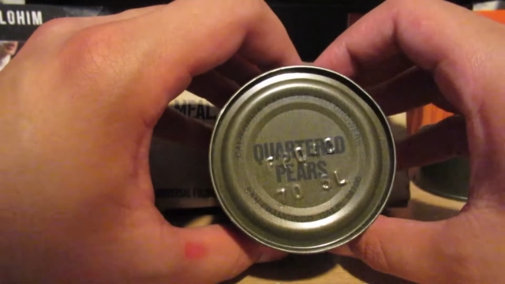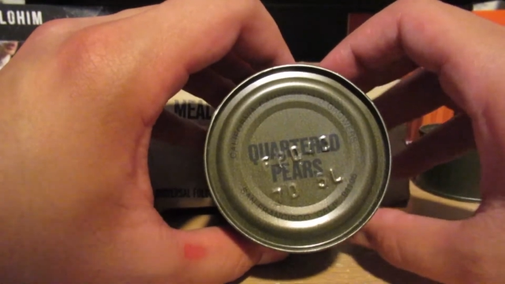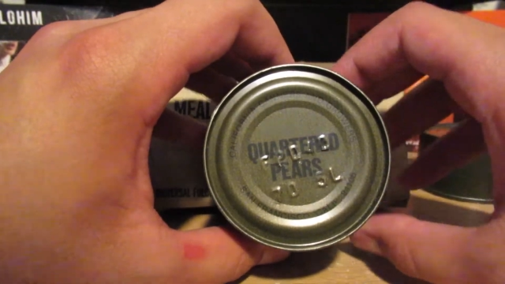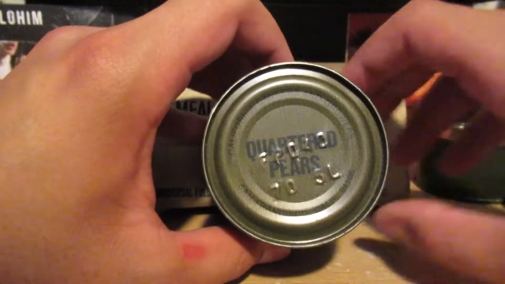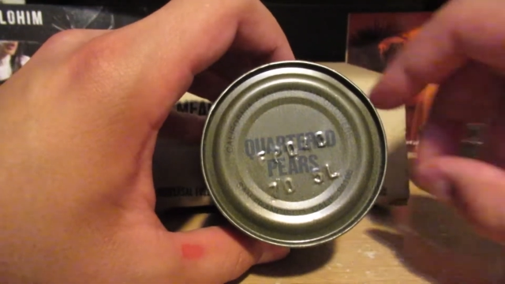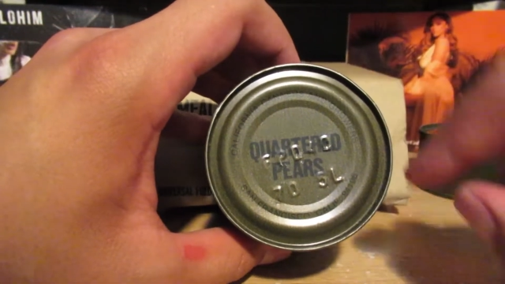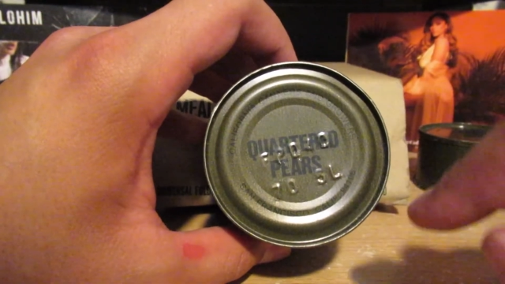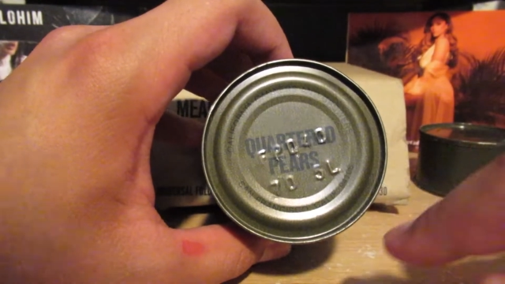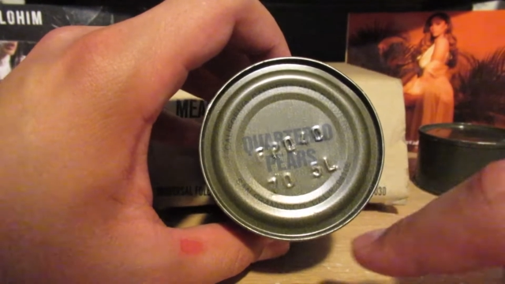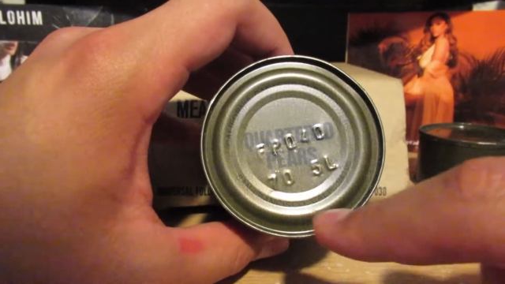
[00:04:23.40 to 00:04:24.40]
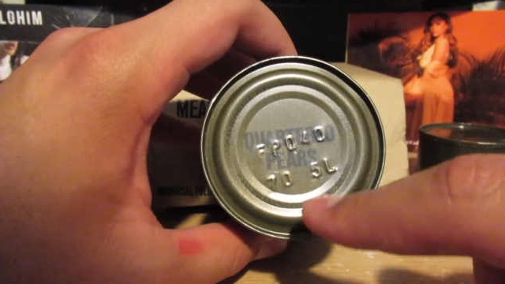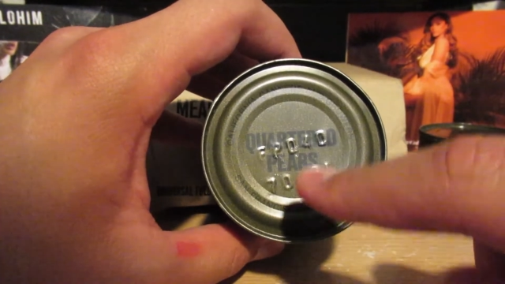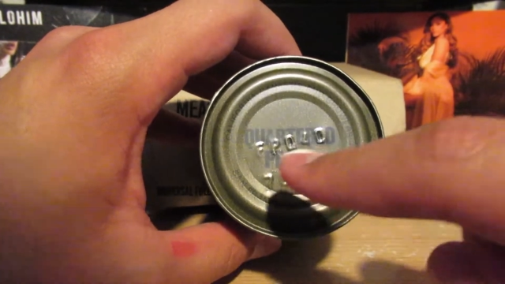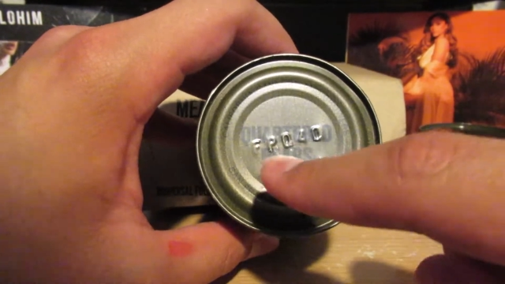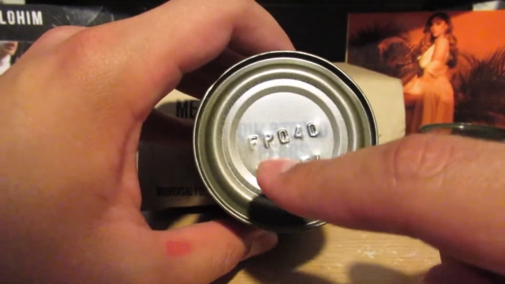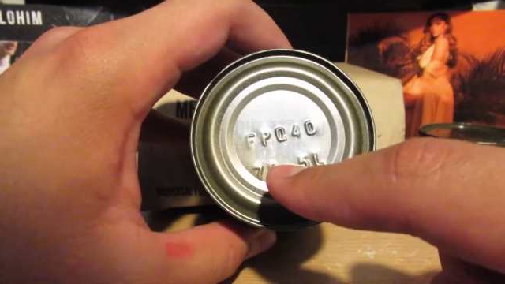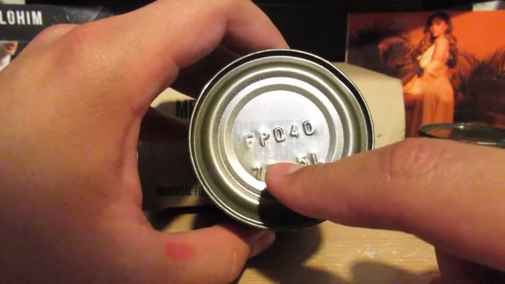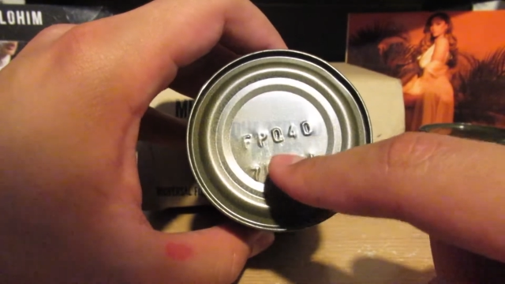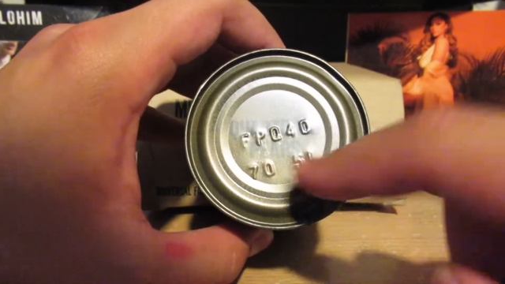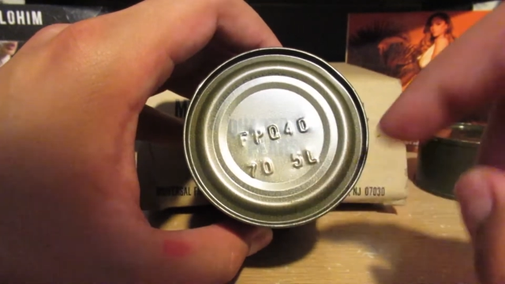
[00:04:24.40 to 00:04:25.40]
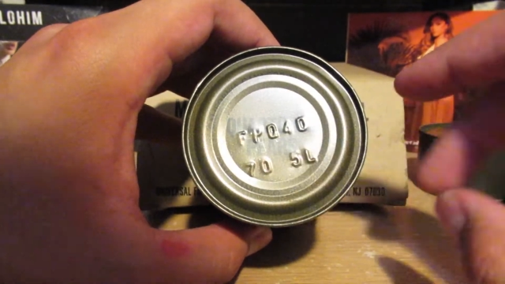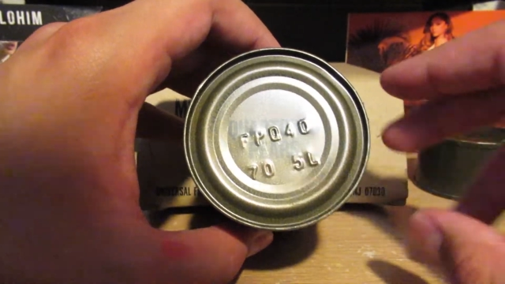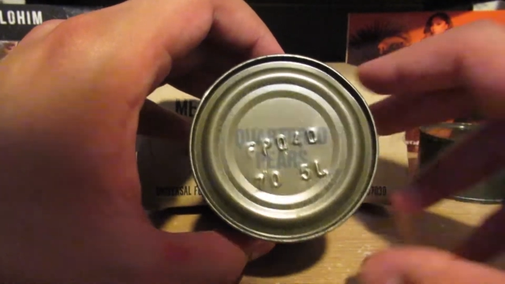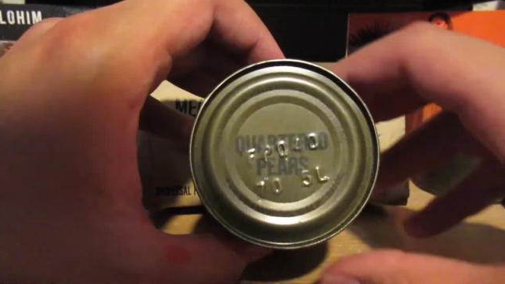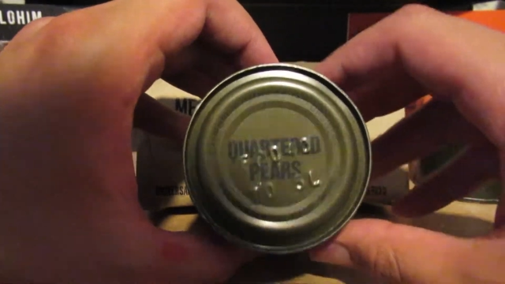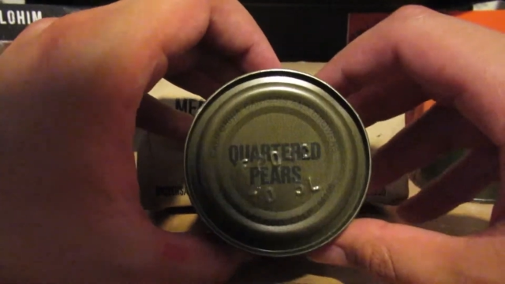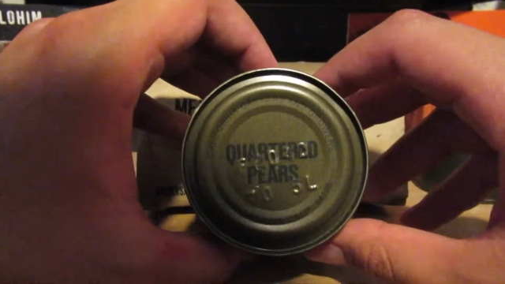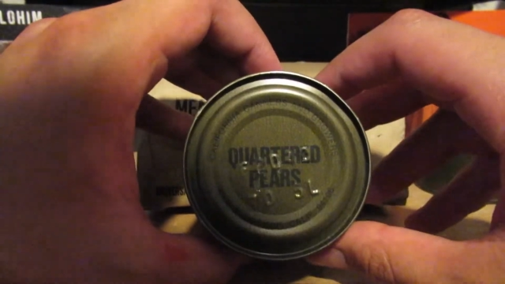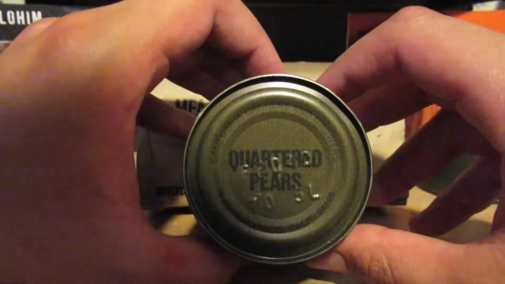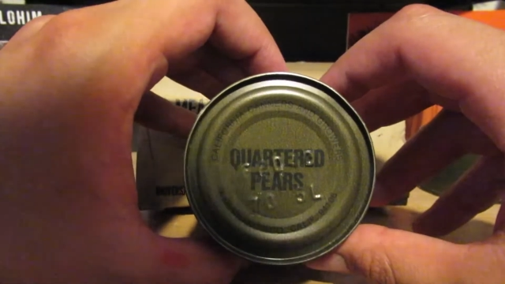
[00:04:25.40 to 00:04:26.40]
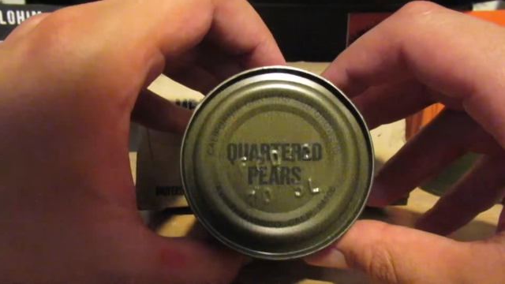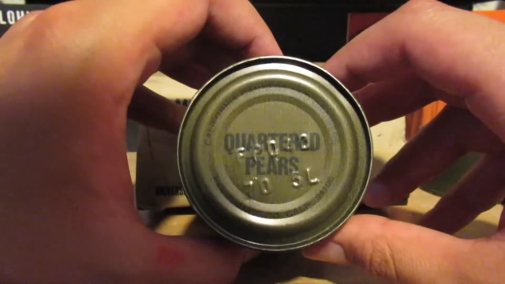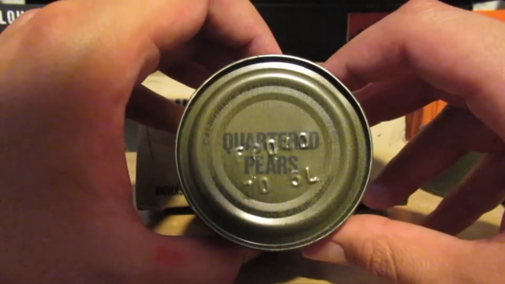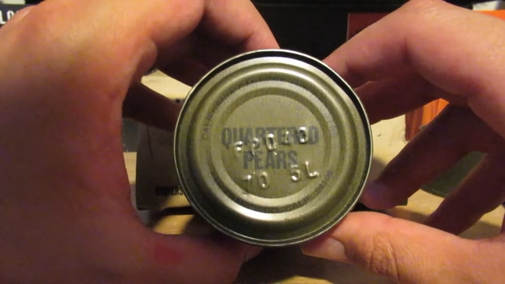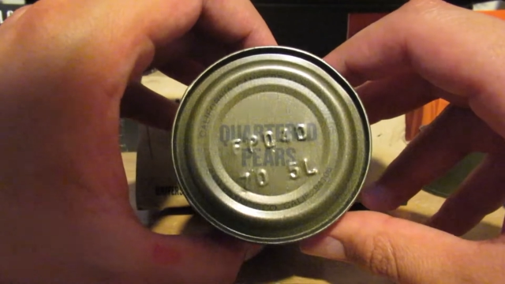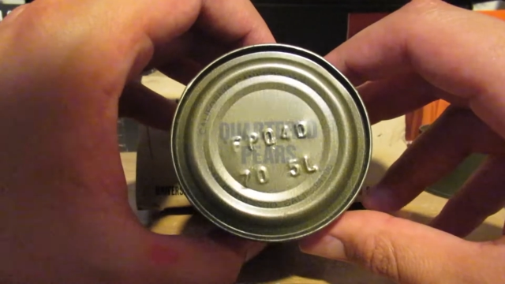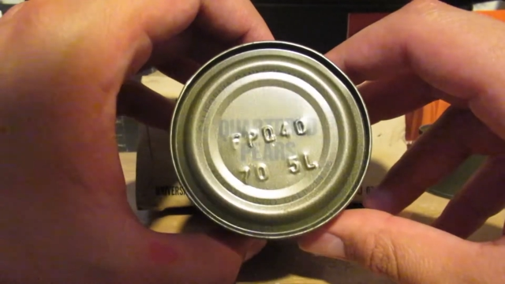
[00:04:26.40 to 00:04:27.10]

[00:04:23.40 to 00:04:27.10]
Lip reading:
No face is visible, so there are no lips to read.